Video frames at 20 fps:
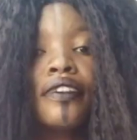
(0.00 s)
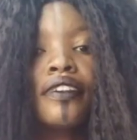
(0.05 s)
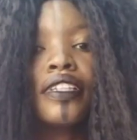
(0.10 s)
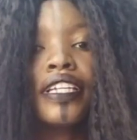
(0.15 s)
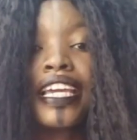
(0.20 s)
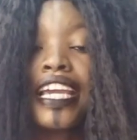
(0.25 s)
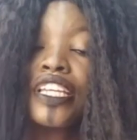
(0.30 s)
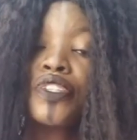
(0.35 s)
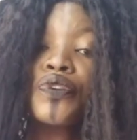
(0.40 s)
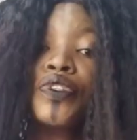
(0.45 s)
The
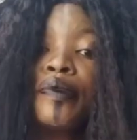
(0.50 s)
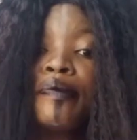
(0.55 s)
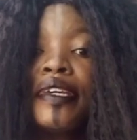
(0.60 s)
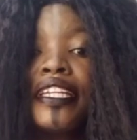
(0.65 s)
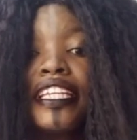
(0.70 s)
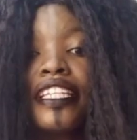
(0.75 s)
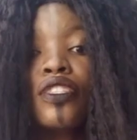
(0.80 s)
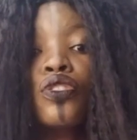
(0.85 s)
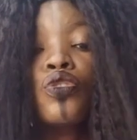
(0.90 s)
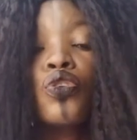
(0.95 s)
guys really made
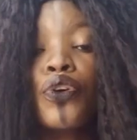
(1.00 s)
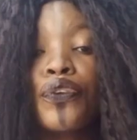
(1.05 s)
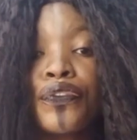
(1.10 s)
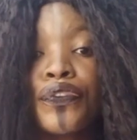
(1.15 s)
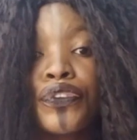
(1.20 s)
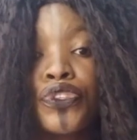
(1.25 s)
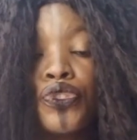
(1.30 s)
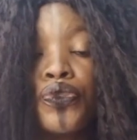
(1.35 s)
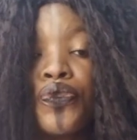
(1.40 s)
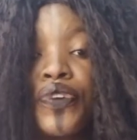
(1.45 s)
it tough
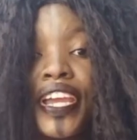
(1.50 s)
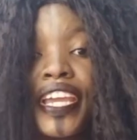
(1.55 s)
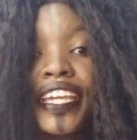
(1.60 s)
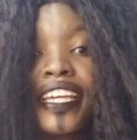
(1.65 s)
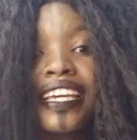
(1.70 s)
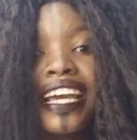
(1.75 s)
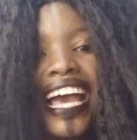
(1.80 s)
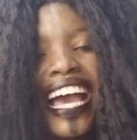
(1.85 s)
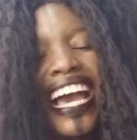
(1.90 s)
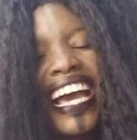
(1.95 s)
to rank.
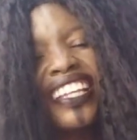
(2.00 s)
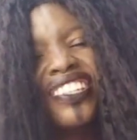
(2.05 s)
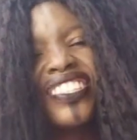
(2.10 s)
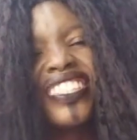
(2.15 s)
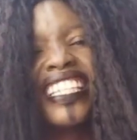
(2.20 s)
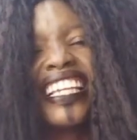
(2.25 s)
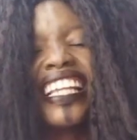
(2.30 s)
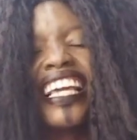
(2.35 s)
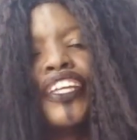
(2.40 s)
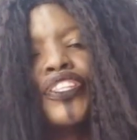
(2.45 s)
I had to
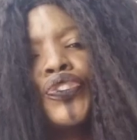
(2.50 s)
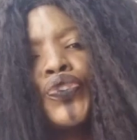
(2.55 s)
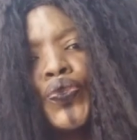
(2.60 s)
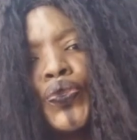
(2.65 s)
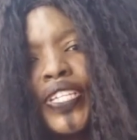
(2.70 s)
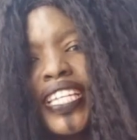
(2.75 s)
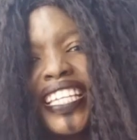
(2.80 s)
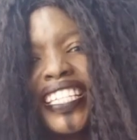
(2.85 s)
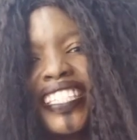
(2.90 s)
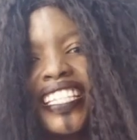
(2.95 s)
take like two
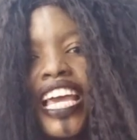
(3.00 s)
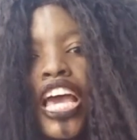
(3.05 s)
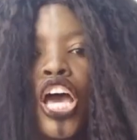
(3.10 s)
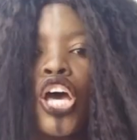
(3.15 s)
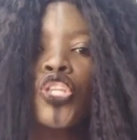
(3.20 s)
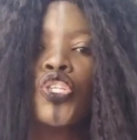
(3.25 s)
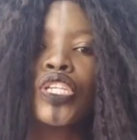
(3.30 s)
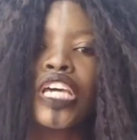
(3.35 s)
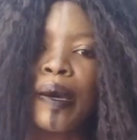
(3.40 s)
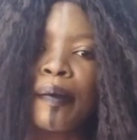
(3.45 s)
days
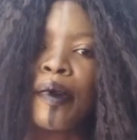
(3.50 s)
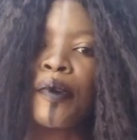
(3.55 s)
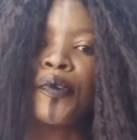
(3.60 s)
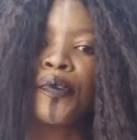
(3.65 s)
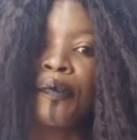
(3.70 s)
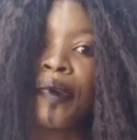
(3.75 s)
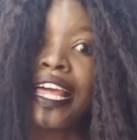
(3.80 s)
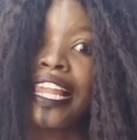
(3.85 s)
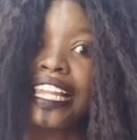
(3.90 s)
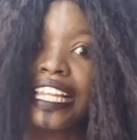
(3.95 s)
to come up
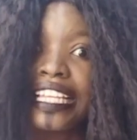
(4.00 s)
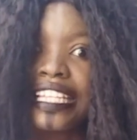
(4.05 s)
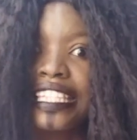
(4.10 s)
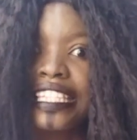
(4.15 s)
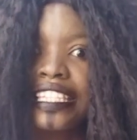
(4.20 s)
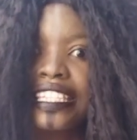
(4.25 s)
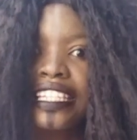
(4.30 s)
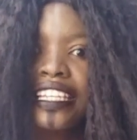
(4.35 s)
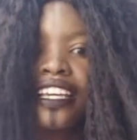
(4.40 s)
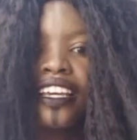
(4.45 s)
with my
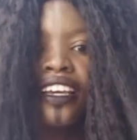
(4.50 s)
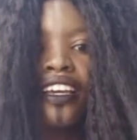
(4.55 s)
list.